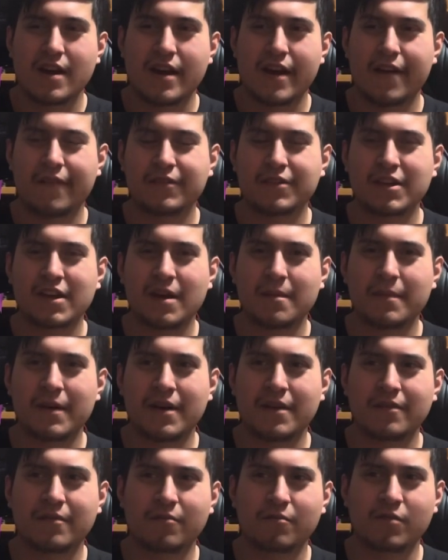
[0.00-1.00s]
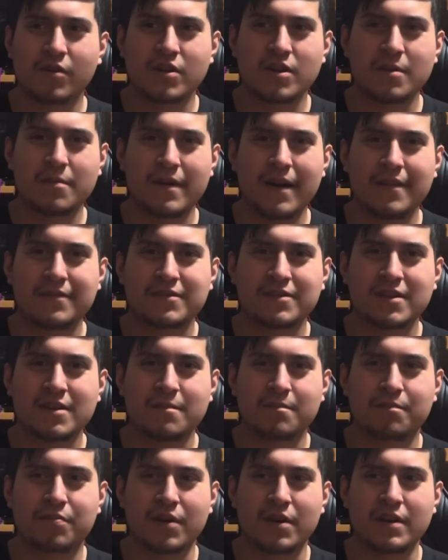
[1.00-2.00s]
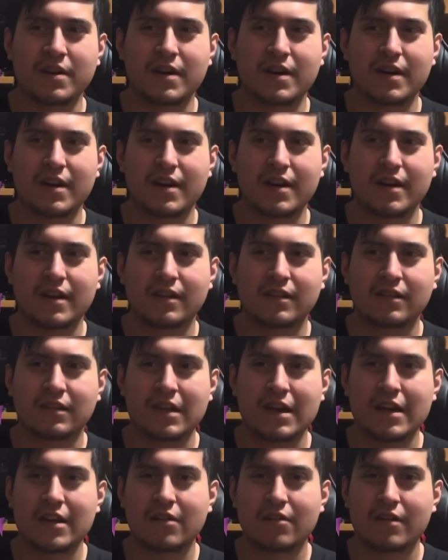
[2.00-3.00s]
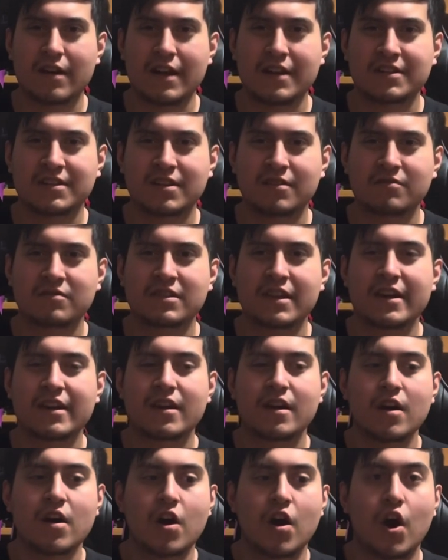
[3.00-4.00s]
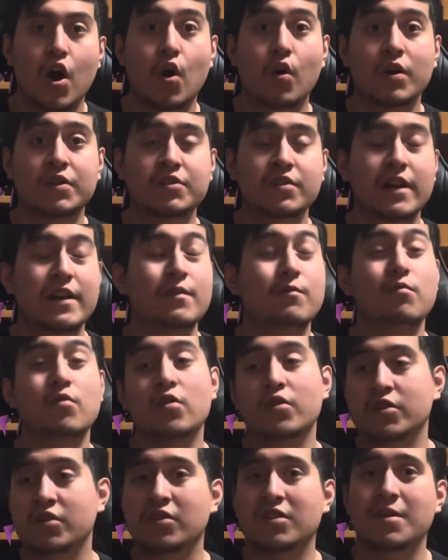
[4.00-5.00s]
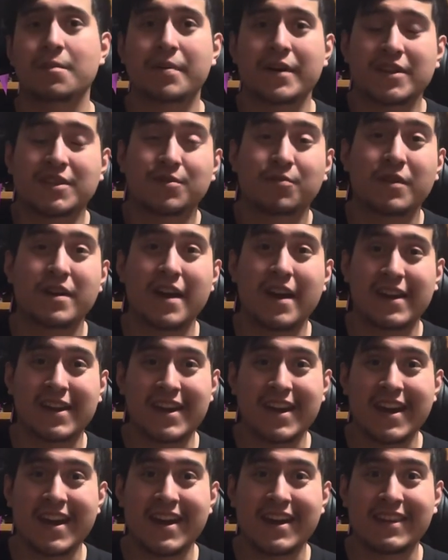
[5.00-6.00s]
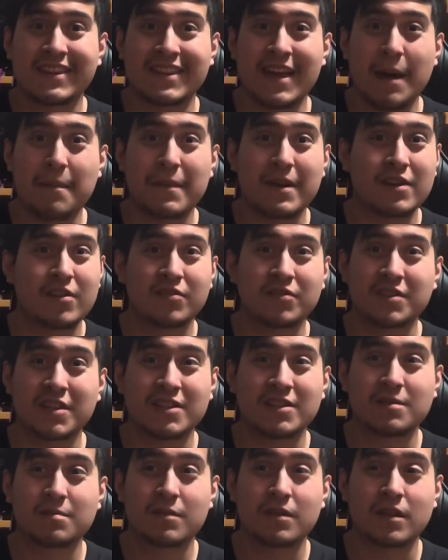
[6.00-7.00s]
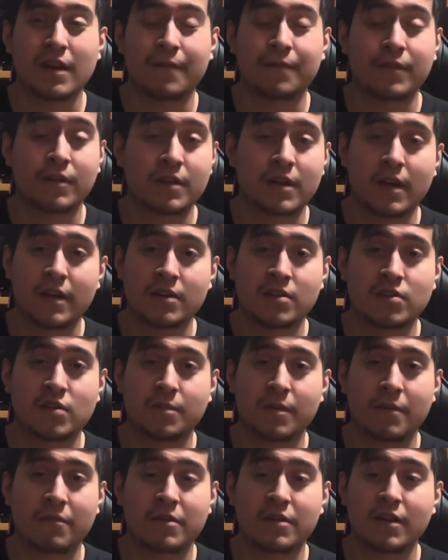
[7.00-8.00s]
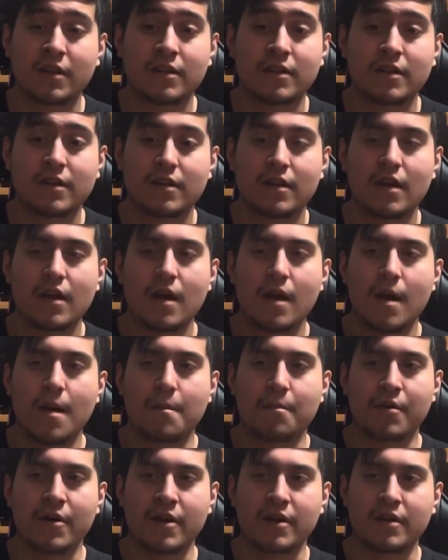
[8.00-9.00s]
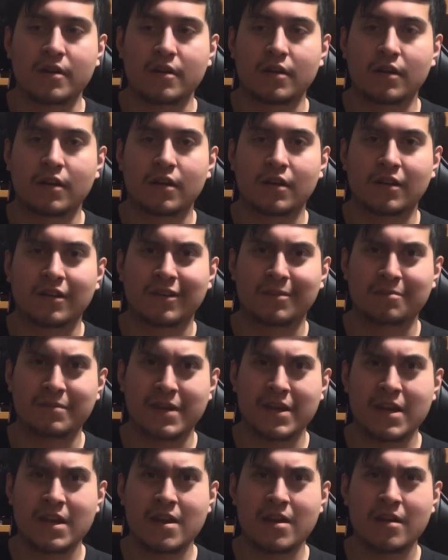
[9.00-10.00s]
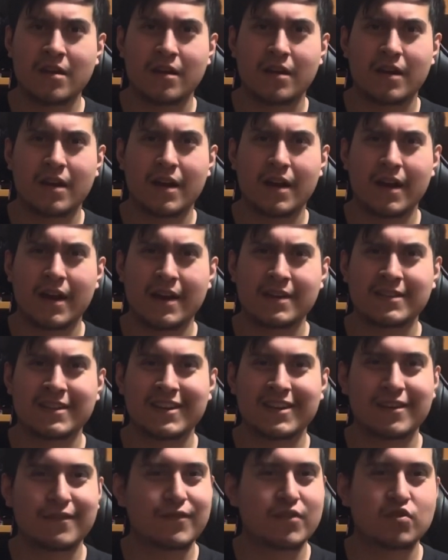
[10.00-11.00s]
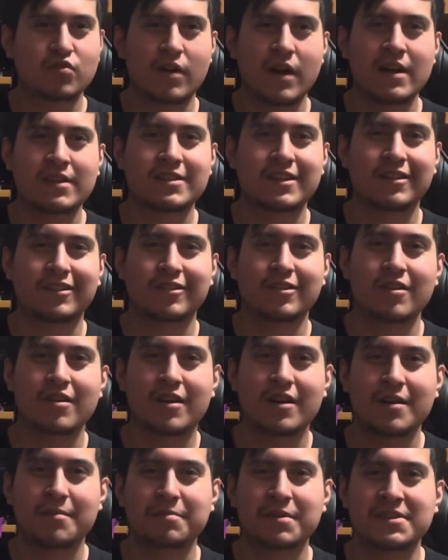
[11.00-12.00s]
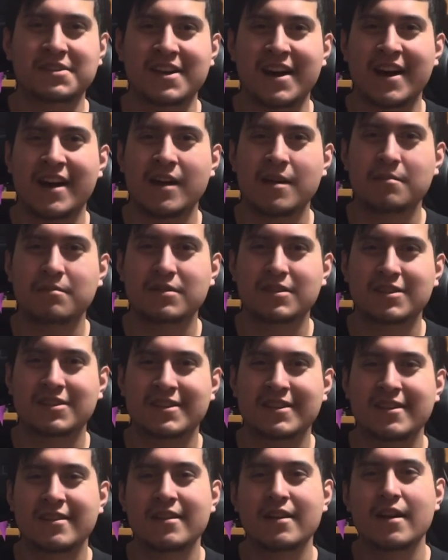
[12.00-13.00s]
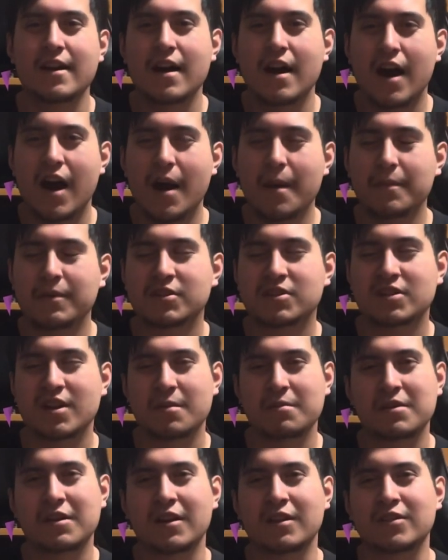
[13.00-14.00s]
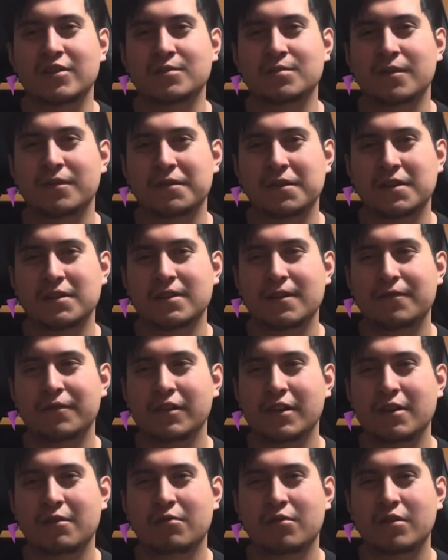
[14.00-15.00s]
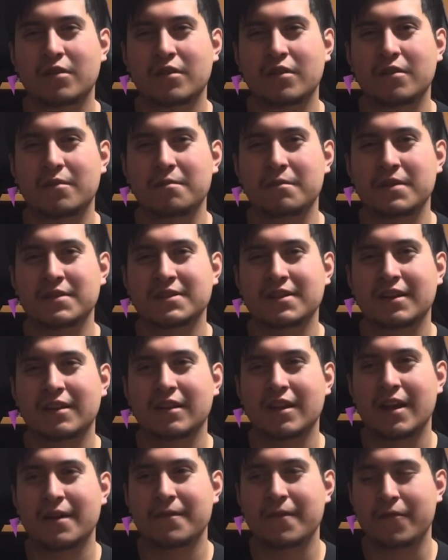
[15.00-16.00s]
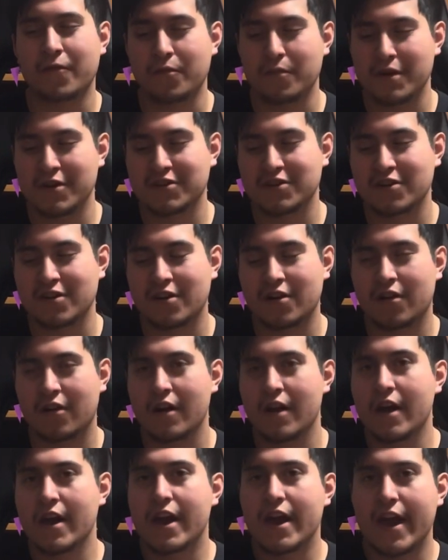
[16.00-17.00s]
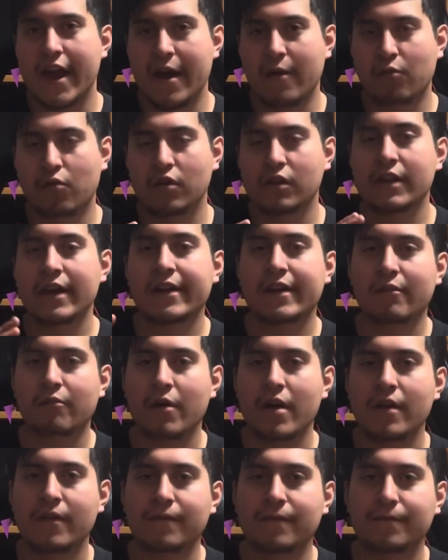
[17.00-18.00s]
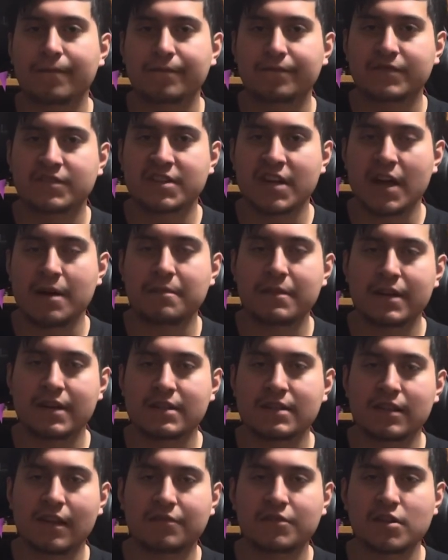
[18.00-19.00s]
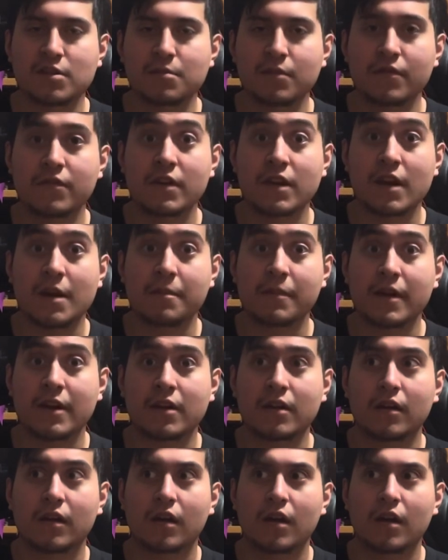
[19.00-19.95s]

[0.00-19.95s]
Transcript: everything about William Afton. But later, as she was like, oh, I try to warn you in the best way I can, that made no sense to me. That felt kind of stupid and redundant. But me, as an individual, I have to look up the time to see how much time we got in this movie, because I feel like we're missing a lot of information here. And we're like around 10 minutes left in the movie, and I'm like,